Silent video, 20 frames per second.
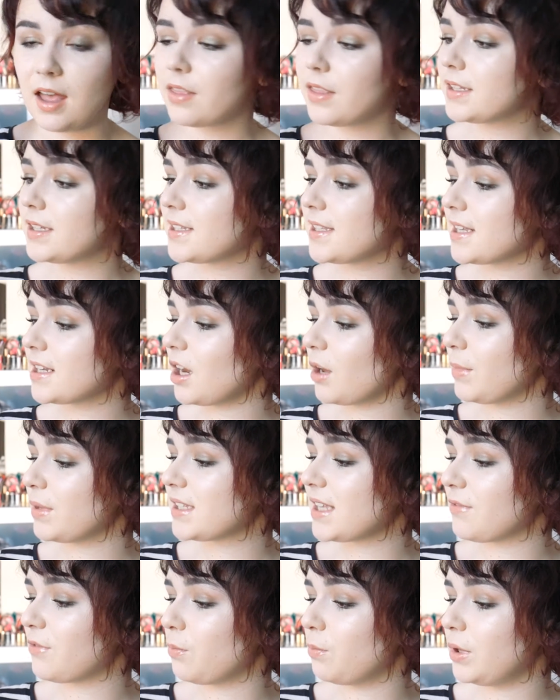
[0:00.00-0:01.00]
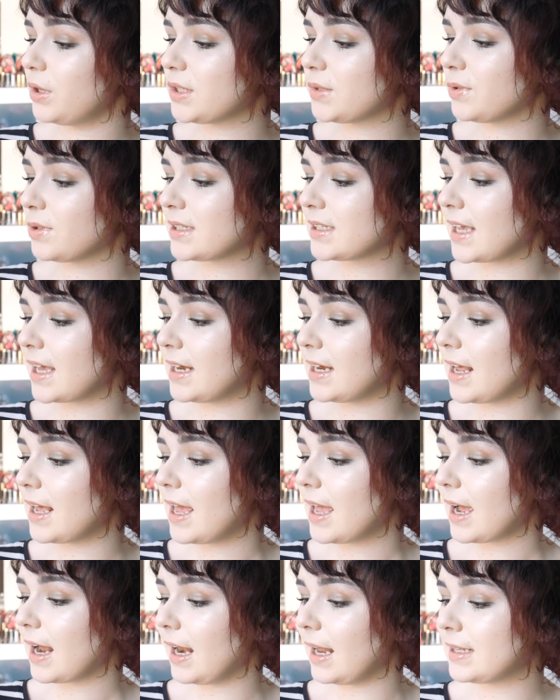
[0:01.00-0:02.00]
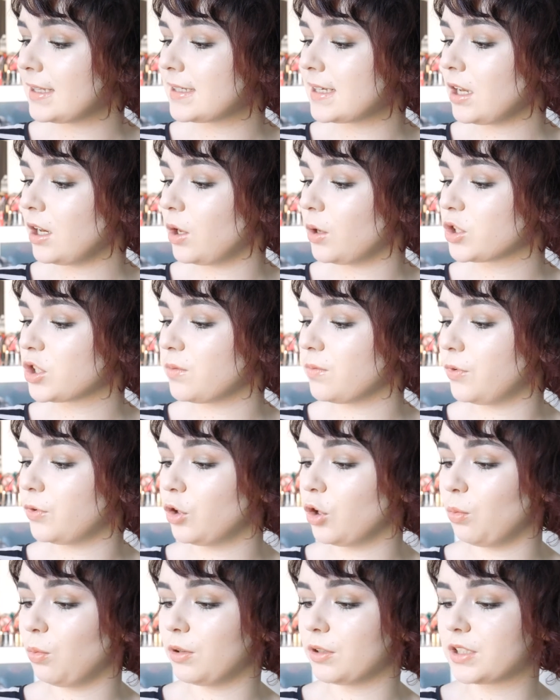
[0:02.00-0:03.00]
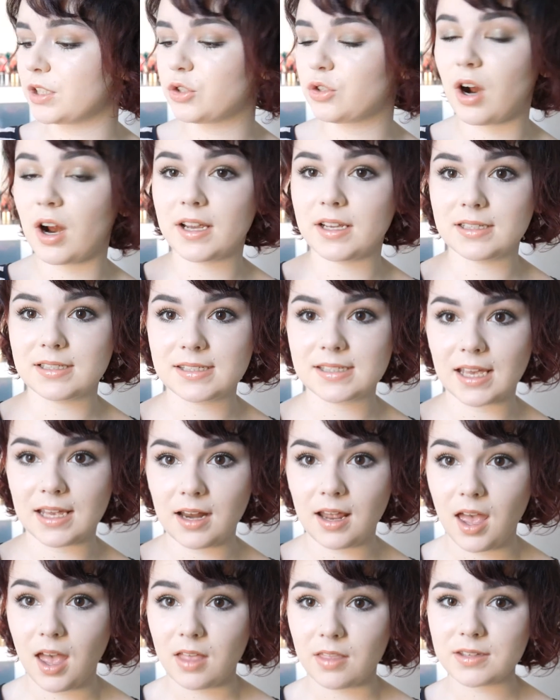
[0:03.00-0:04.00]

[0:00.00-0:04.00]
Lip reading: This is the No. 7 Beautiful Skin Cleansing Lotion for Normal to Dry Skin.